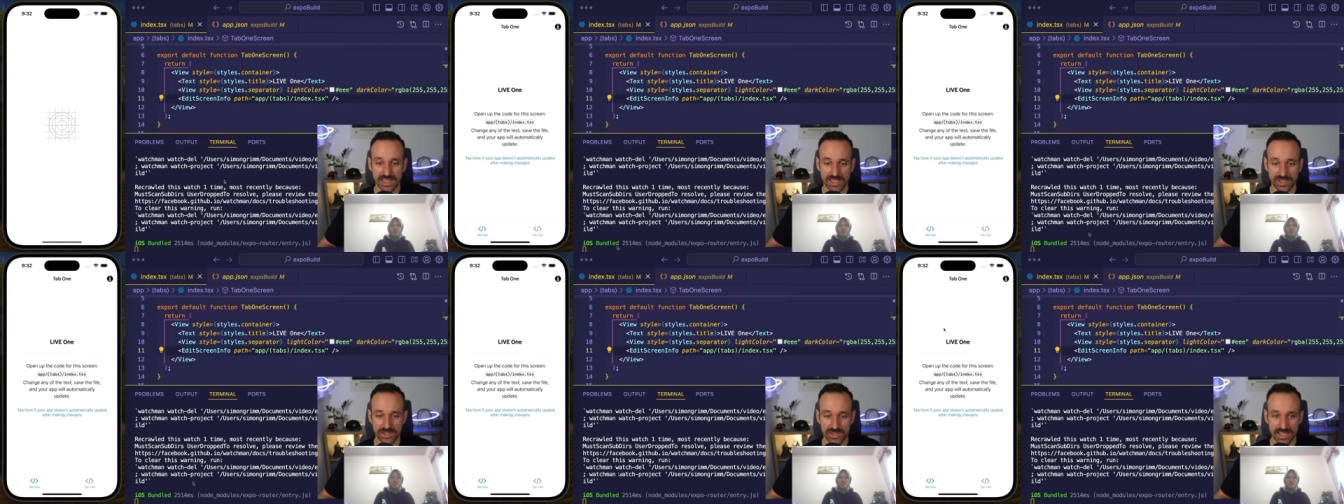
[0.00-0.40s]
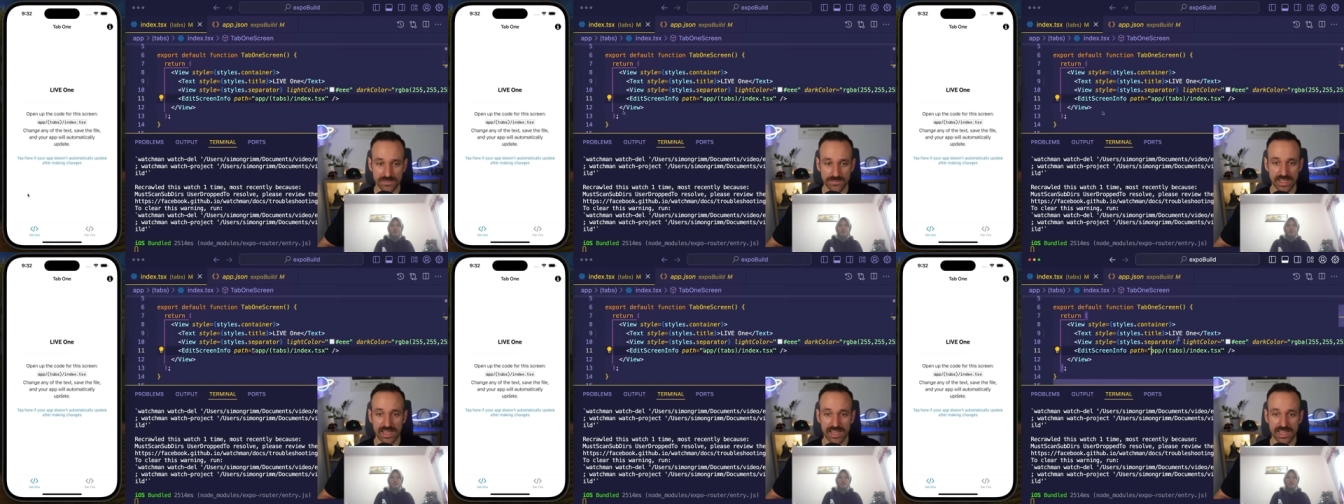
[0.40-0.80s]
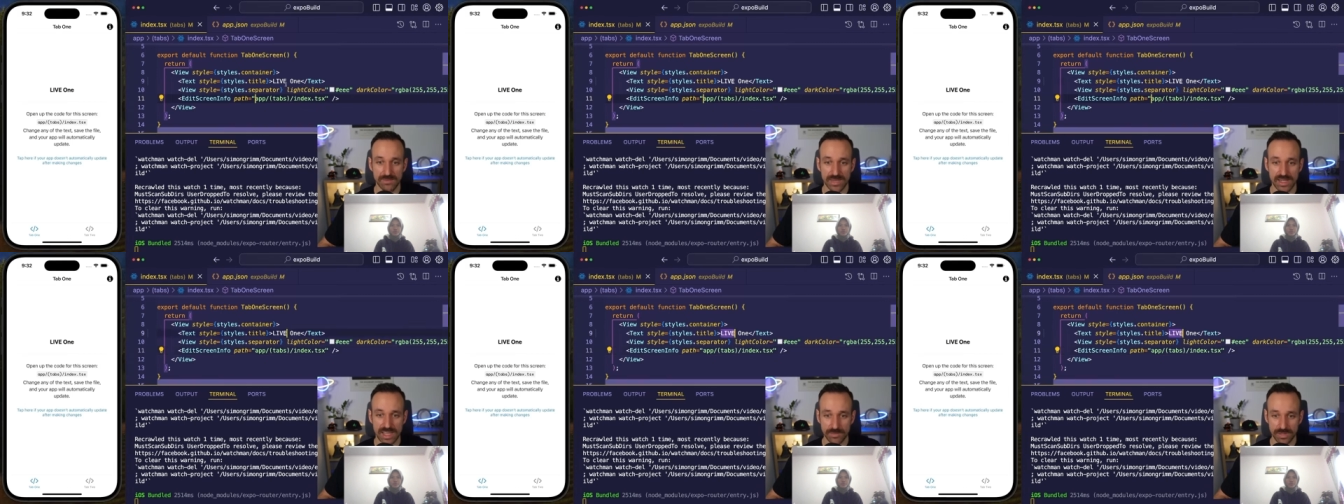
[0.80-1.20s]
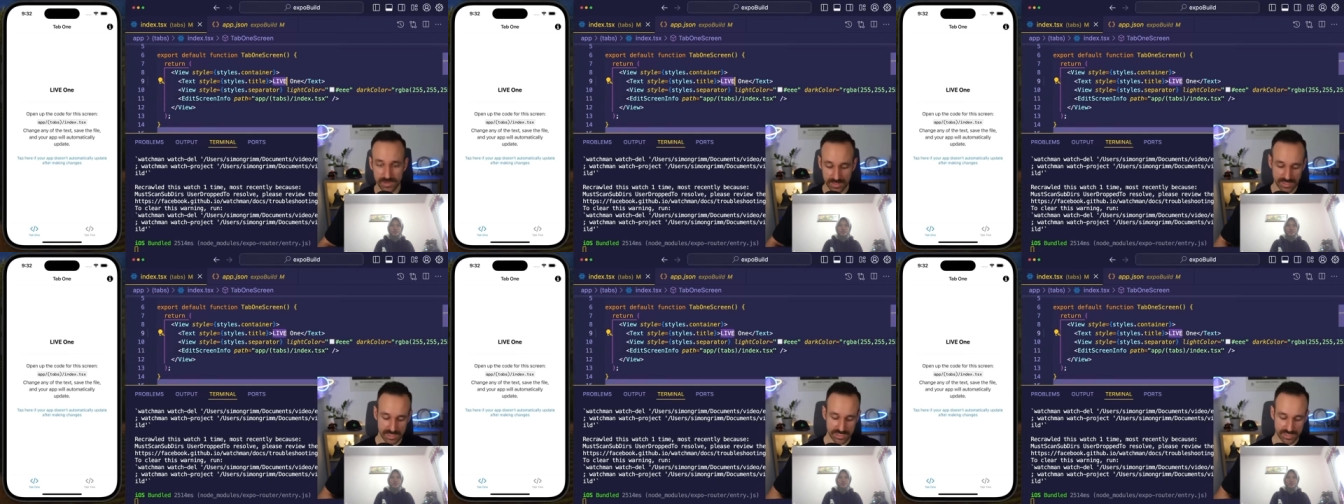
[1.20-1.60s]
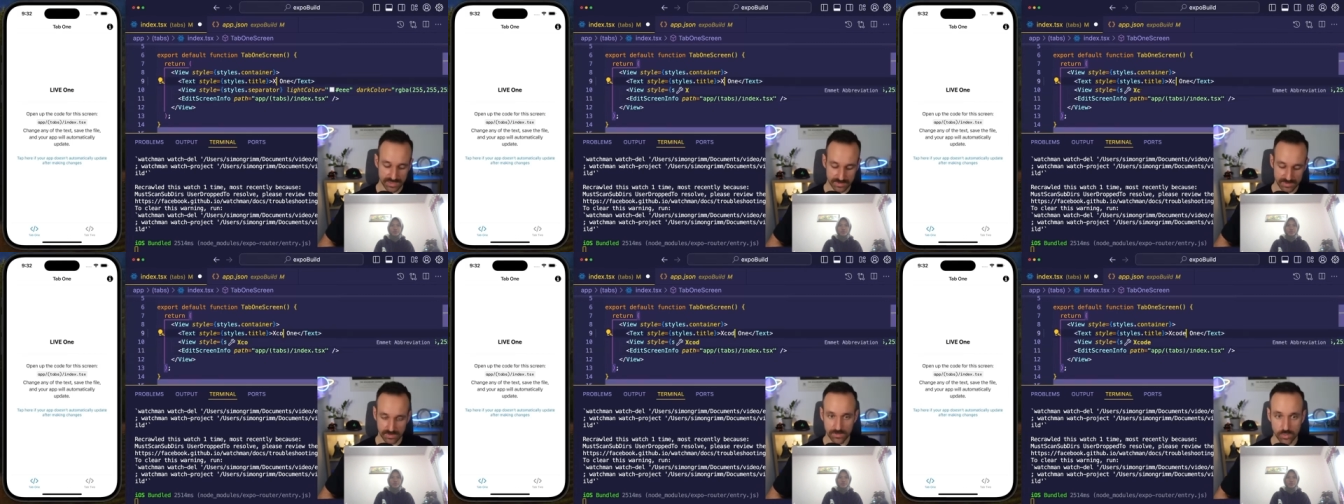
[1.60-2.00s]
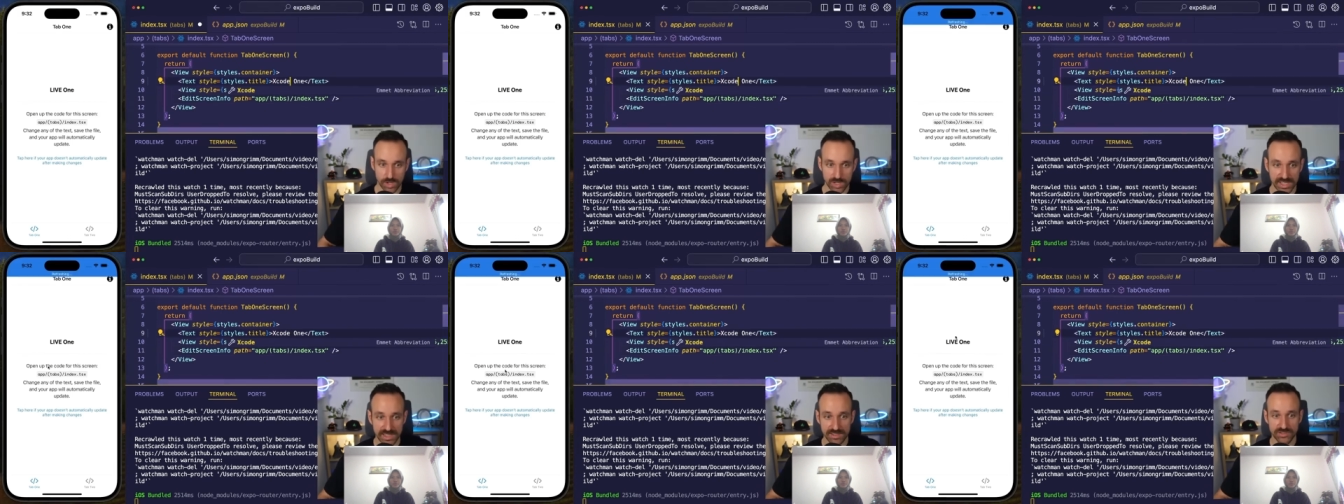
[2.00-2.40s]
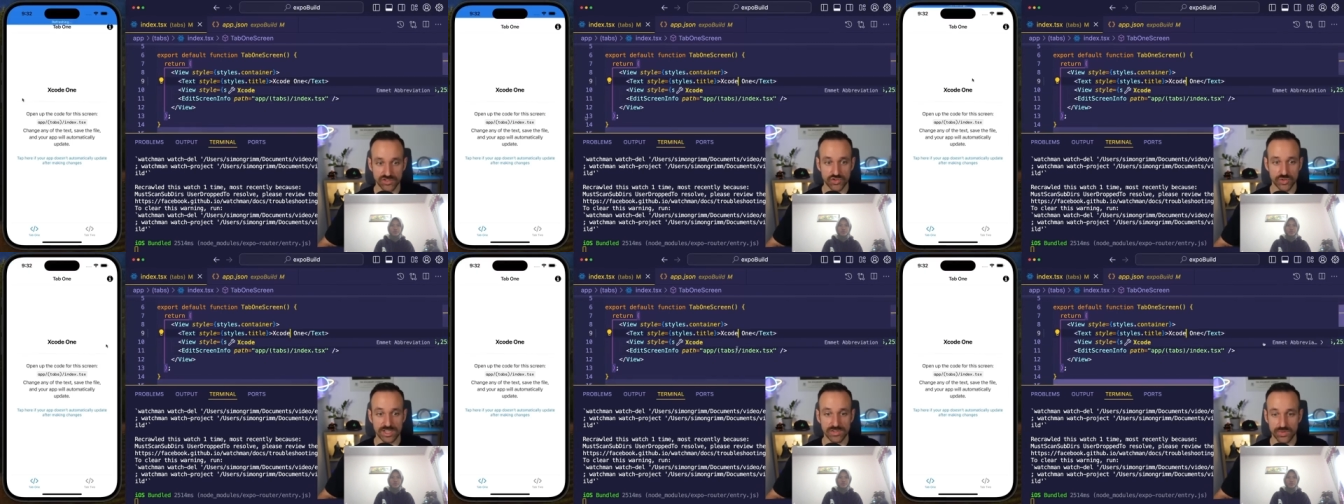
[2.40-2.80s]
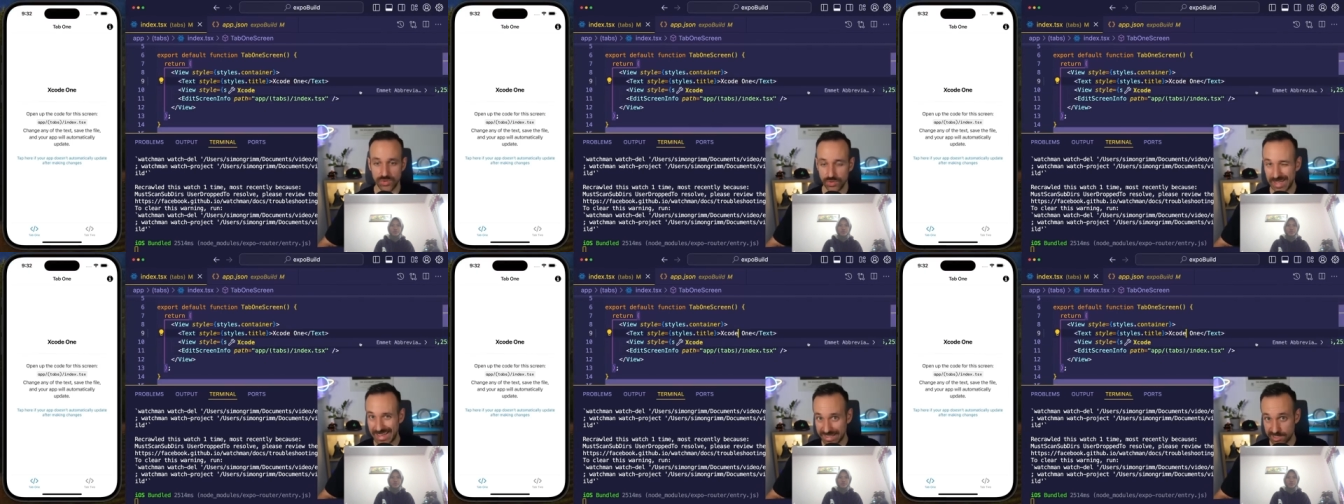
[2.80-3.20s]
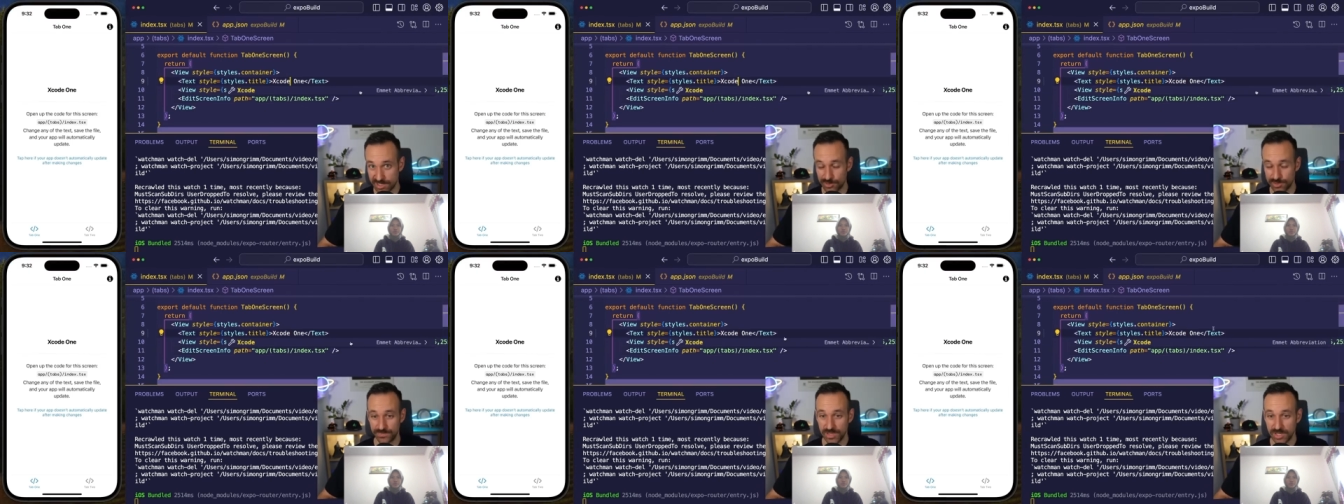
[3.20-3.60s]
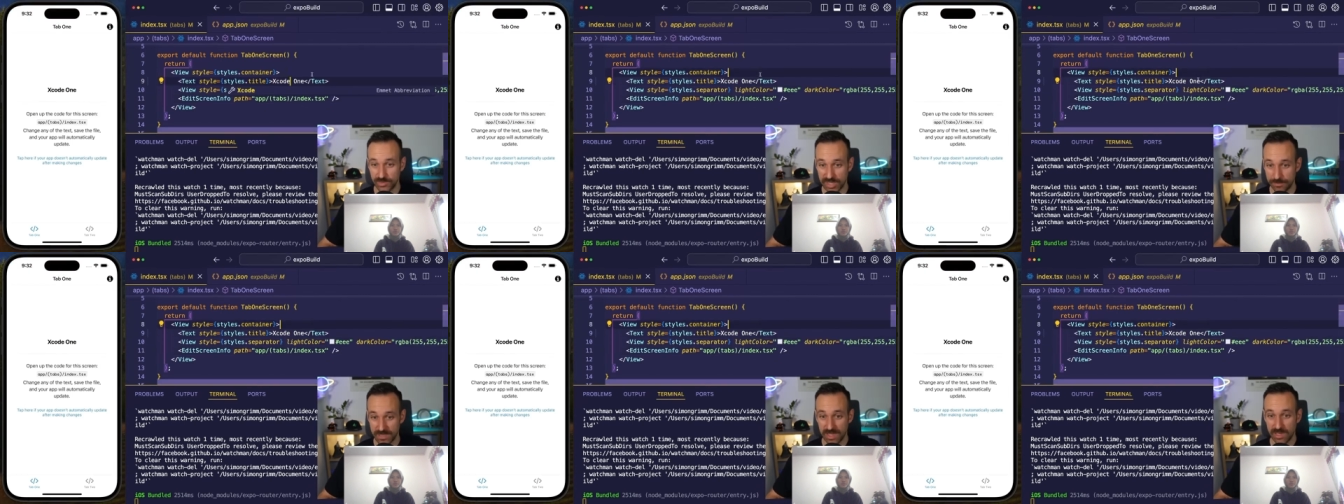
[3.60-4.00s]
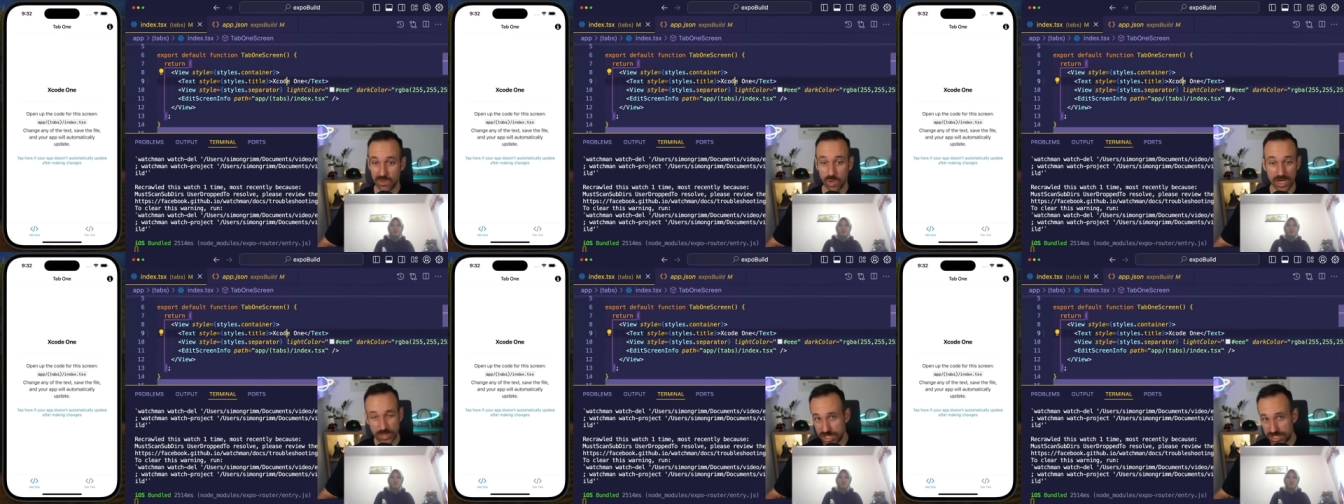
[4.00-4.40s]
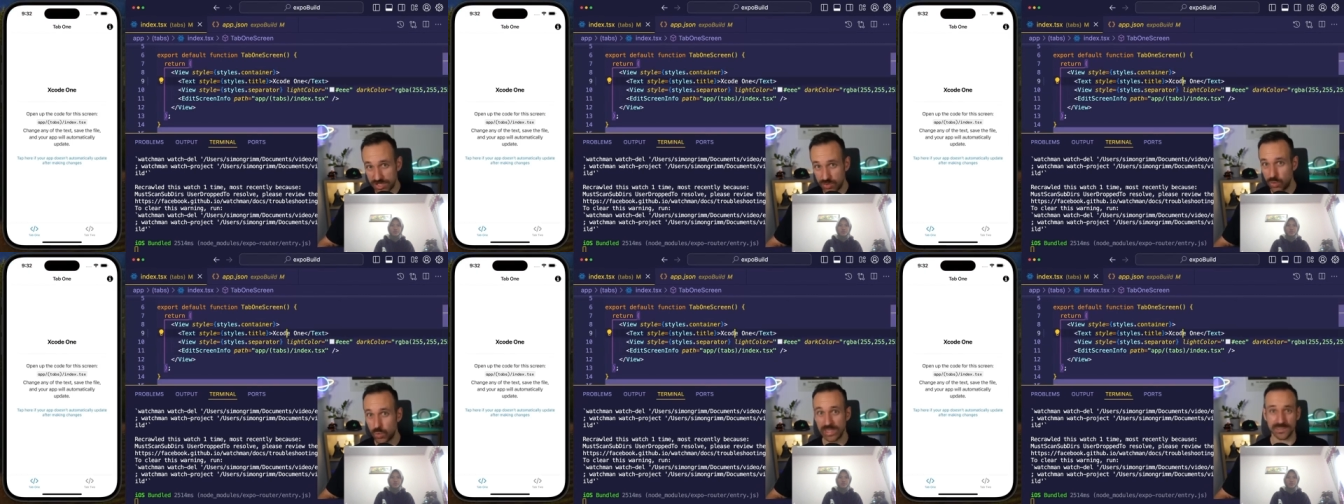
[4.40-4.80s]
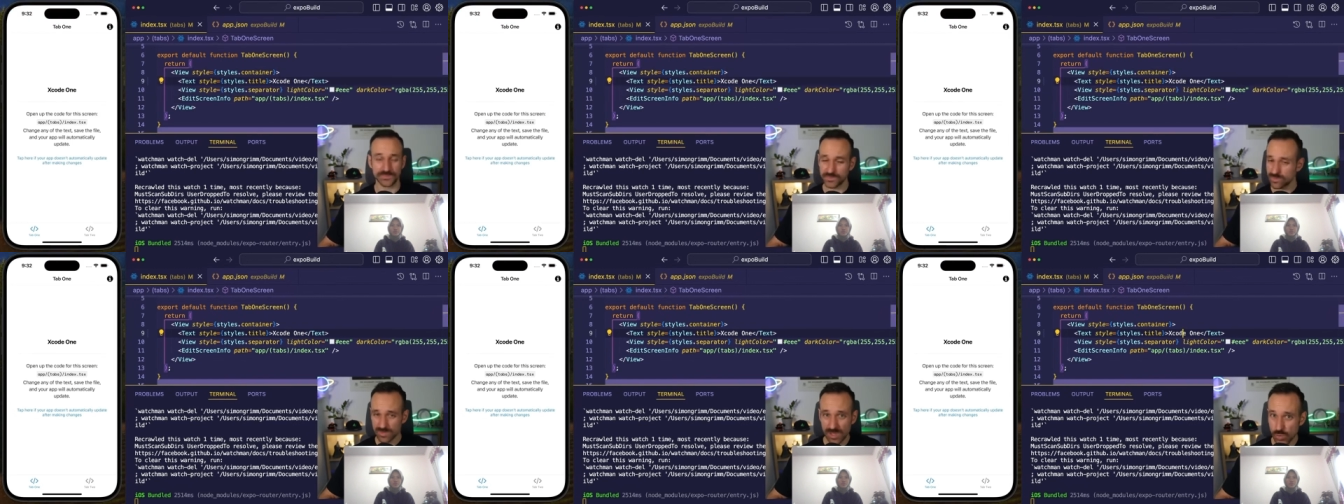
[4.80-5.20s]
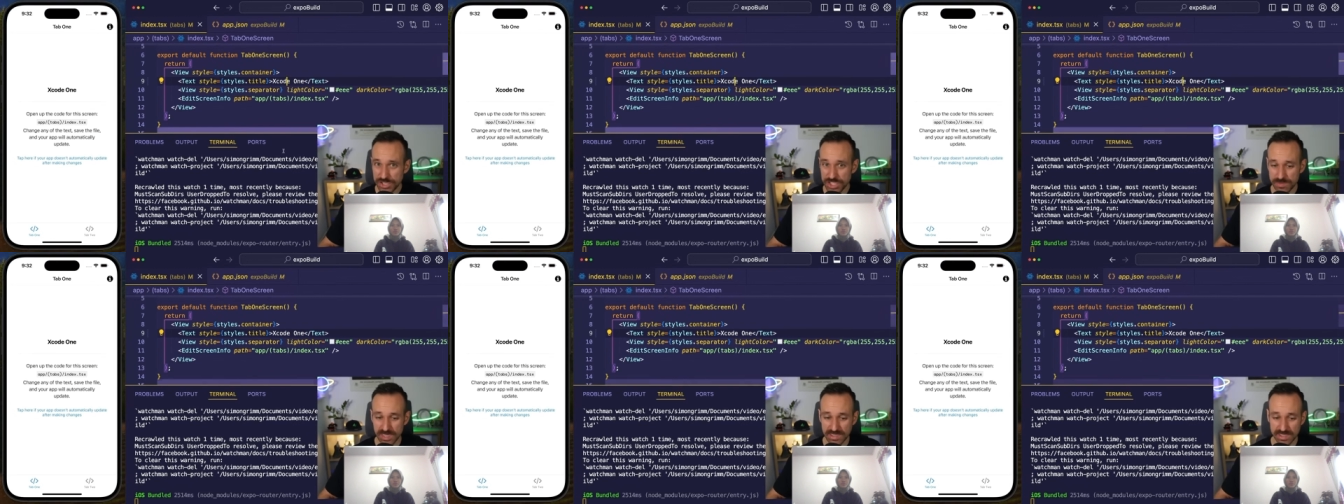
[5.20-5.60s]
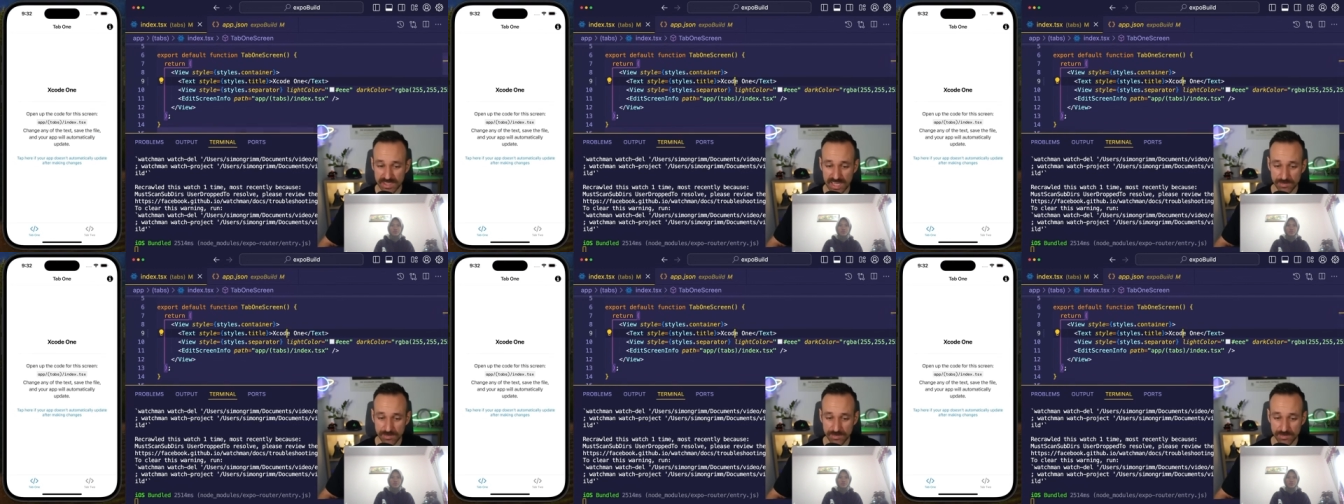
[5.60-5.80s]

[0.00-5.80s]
can connect, and my app is working straight through Xcode. Okay, what did we just do? Well, we just built the